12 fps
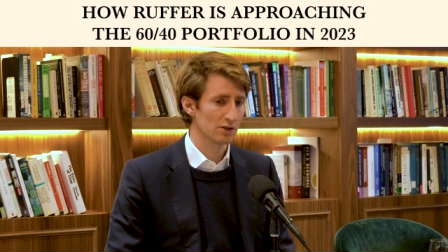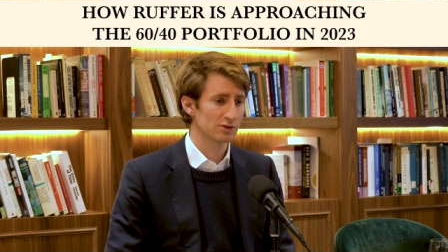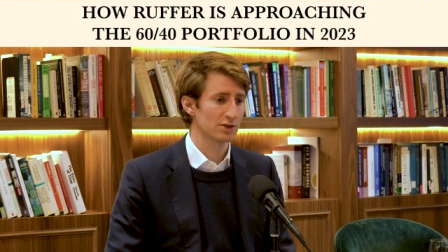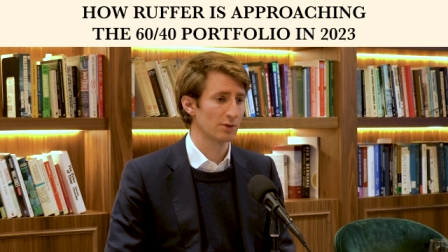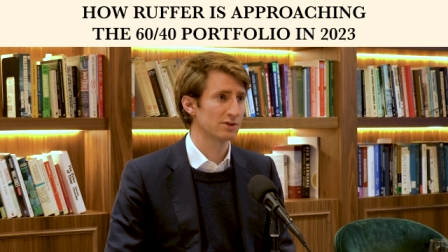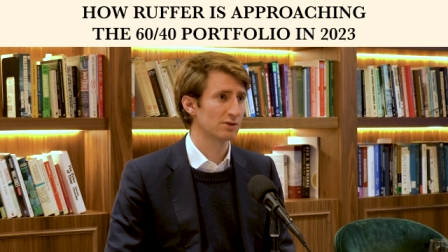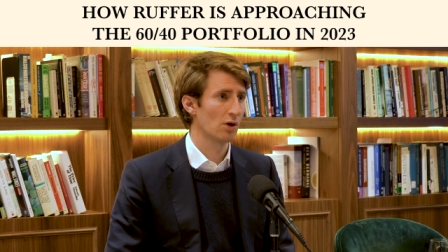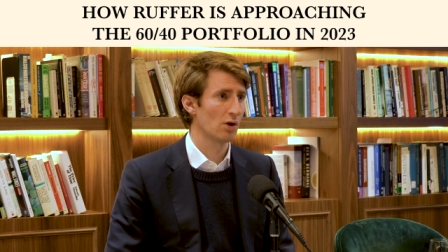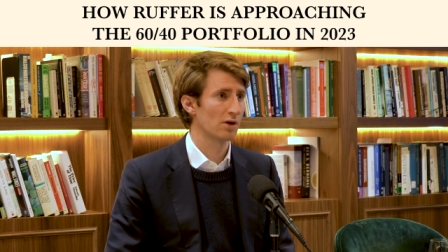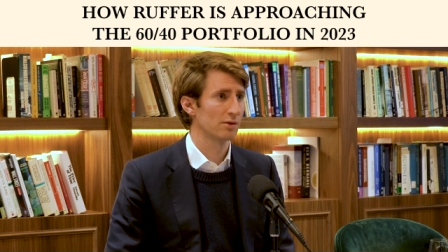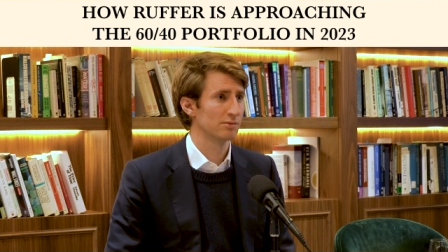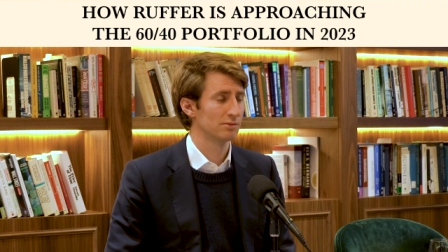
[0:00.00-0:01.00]
So a
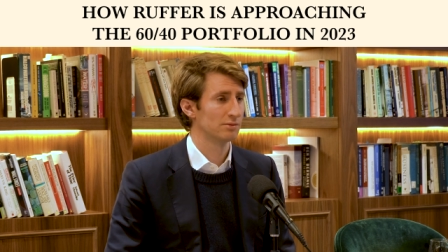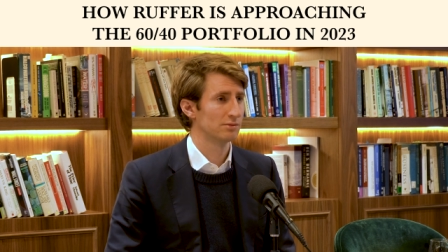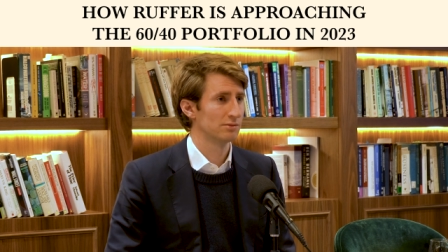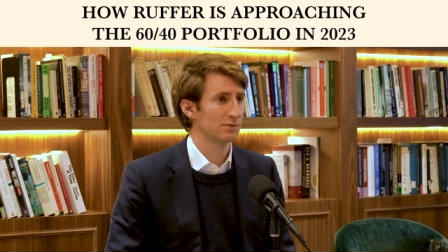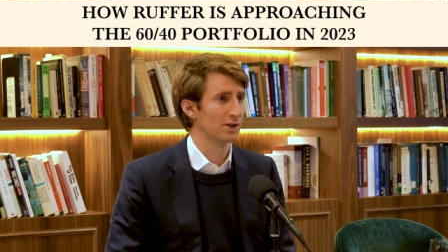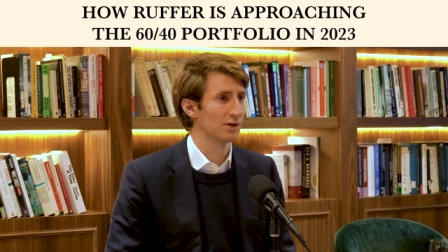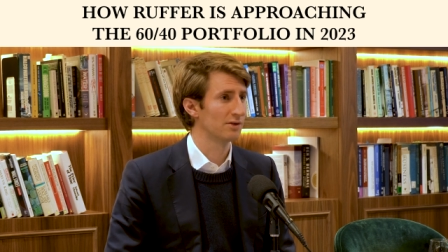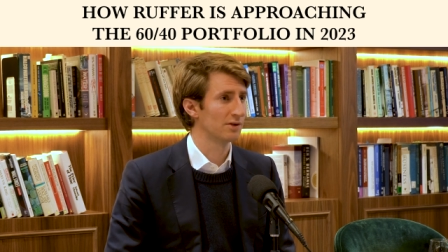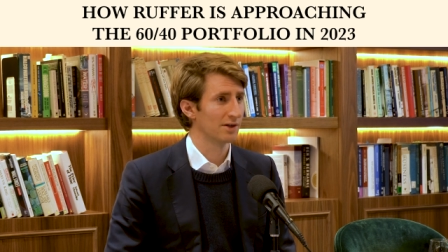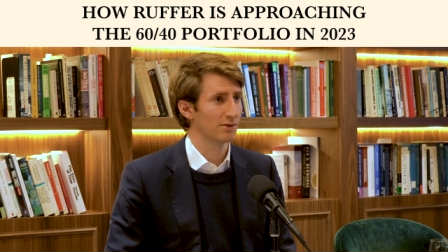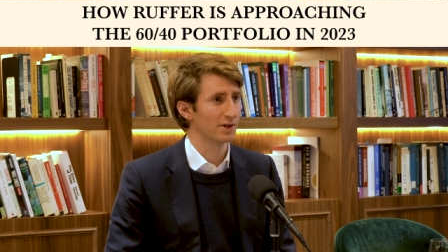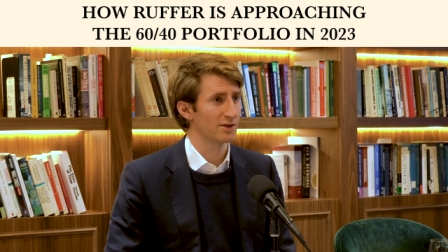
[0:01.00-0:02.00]
stock, you know,
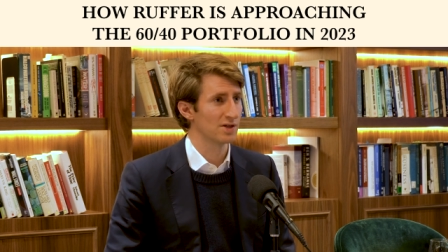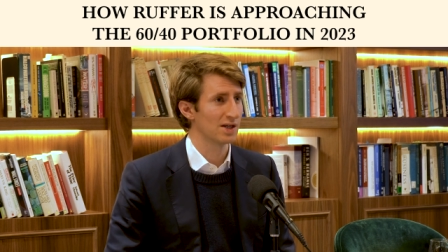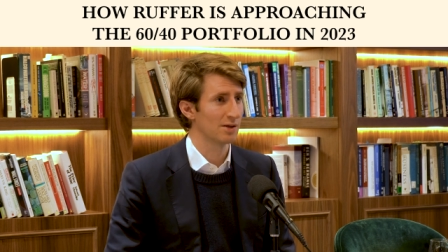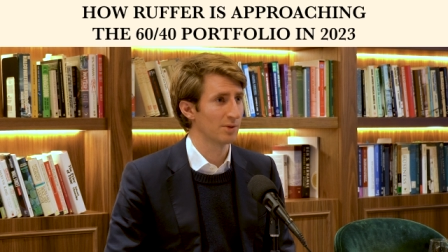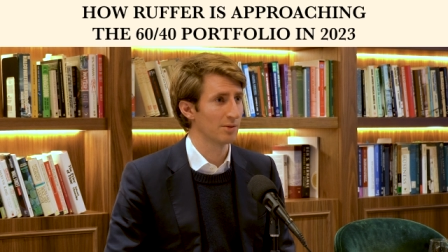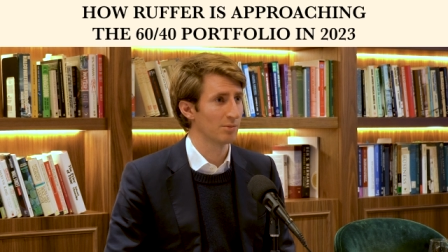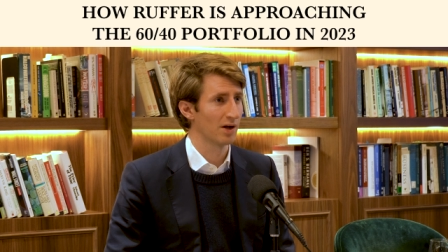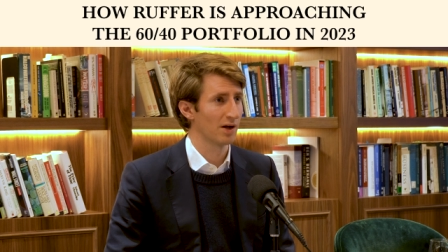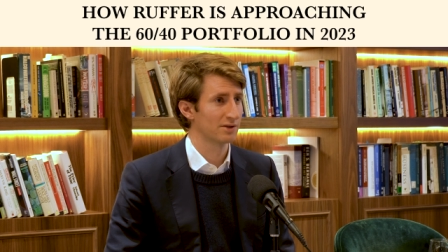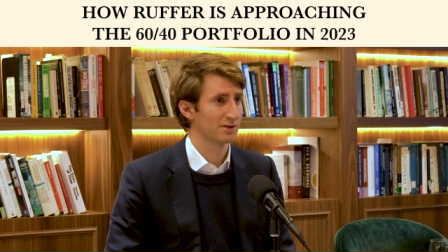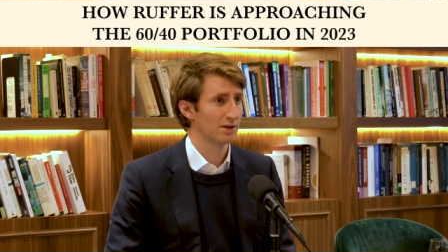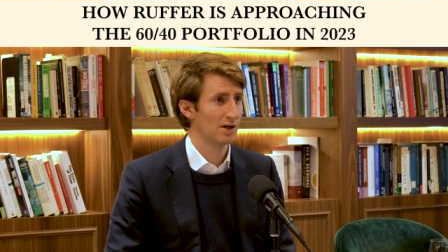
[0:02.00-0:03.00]
delivering GDP
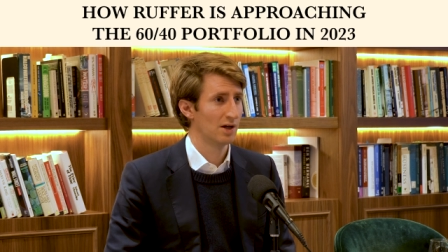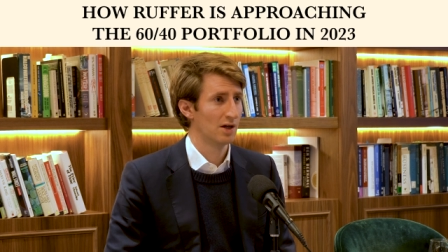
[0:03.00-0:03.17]
plus,